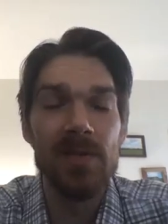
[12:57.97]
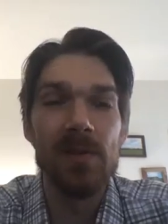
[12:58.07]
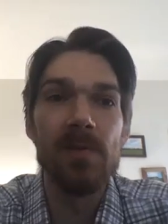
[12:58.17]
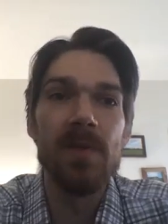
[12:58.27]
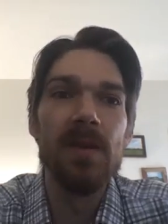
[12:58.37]

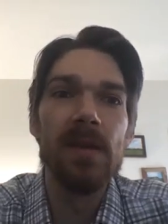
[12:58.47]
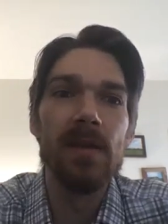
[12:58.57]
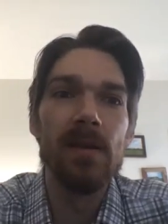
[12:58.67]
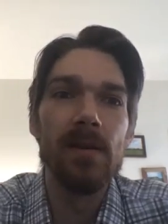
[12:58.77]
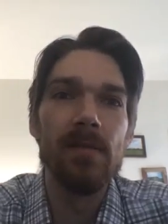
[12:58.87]
So
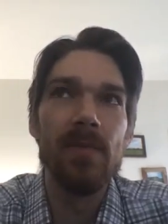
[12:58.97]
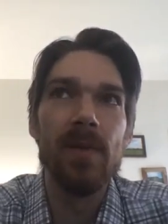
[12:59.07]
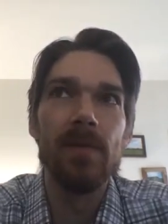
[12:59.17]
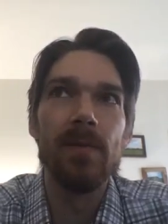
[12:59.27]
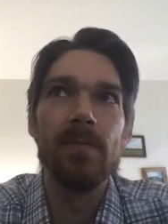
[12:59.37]

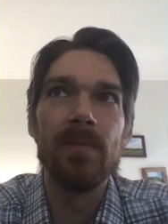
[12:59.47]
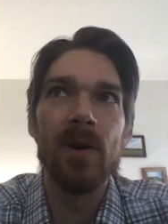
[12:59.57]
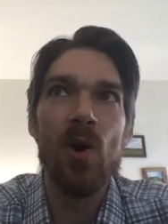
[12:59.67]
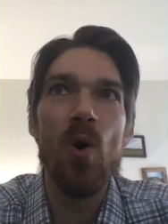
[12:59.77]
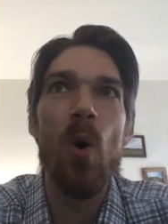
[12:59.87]
the
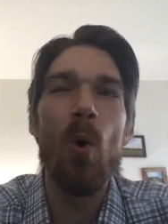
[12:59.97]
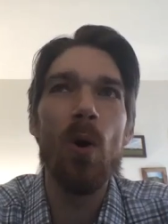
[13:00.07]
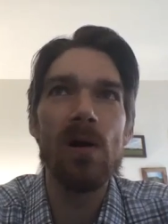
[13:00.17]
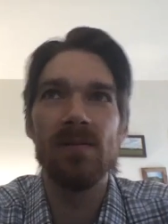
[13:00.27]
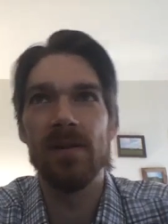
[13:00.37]

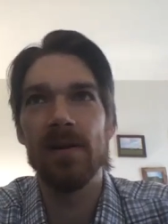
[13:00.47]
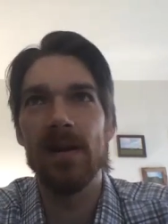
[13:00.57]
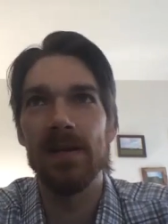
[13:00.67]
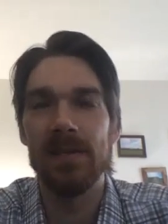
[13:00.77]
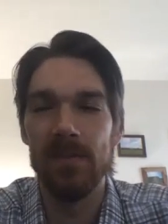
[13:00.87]
core of our
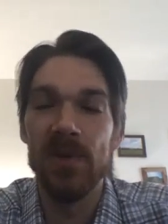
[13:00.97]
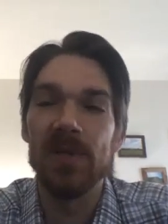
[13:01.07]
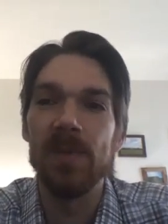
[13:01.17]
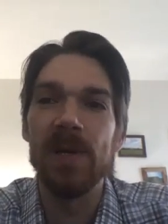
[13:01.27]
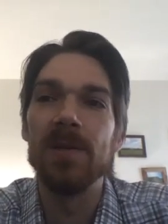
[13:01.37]
customer
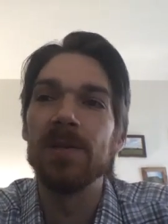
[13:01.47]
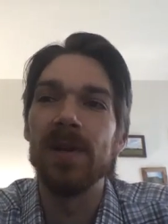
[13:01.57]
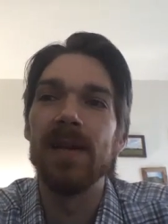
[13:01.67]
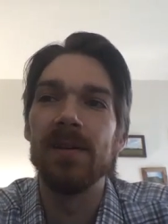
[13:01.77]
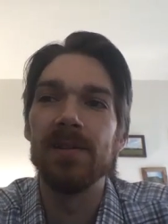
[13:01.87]
experience
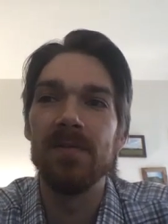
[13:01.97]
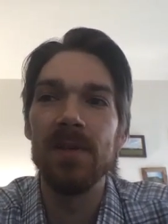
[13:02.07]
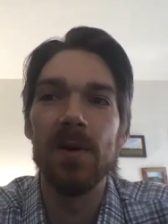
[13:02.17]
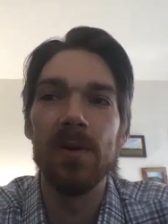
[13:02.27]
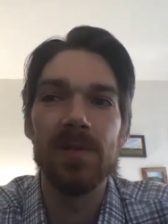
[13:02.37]
right now is if you
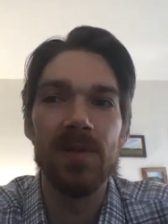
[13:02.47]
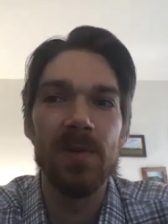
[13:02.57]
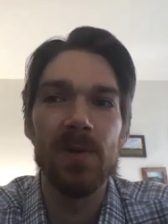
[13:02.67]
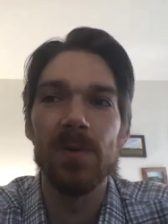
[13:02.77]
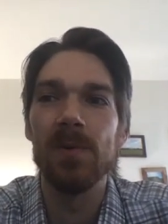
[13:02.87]
go
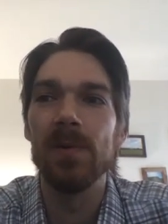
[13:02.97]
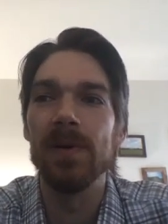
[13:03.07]
to a